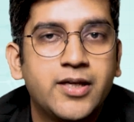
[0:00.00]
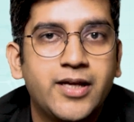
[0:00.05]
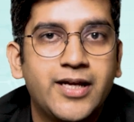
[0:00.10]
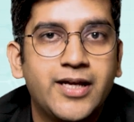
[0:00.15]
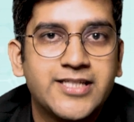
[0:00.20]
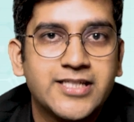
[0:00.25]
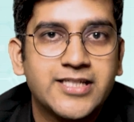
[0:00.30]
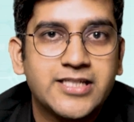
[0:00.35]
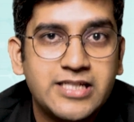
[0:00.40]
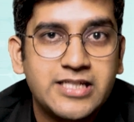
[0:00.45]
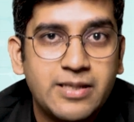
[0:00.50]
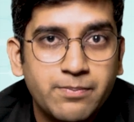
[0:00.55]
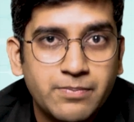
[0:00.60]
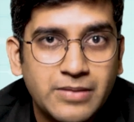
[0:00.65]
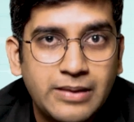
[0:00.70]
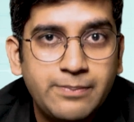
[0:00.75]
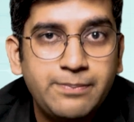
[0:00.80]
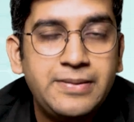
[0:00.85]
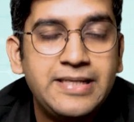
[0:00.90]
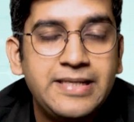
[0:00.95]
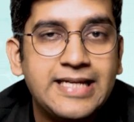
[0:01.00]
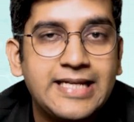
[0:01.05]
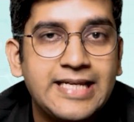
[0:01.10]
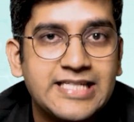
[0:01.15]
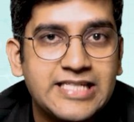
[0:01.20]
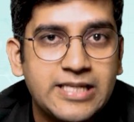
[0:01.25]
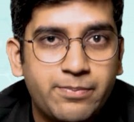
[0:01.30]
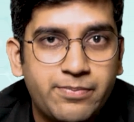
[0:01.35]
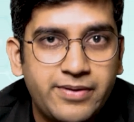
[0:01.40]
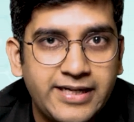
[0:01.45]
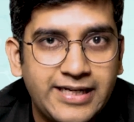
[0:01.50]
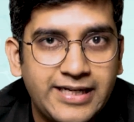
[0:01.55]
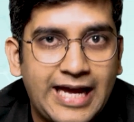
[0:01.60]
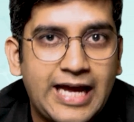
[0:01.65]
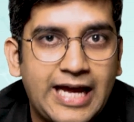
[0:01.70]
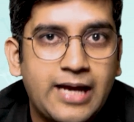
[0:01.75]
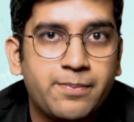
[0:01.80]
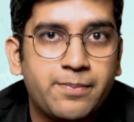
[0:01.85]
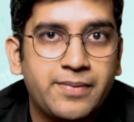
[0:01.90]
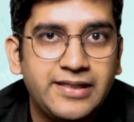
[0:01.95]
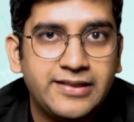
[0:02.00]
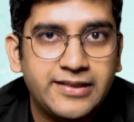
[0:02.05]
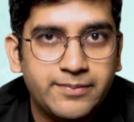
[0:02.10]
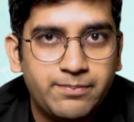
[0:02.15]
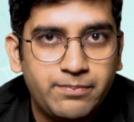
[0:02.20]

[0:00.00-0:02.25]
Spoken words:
It's a completely separate app in the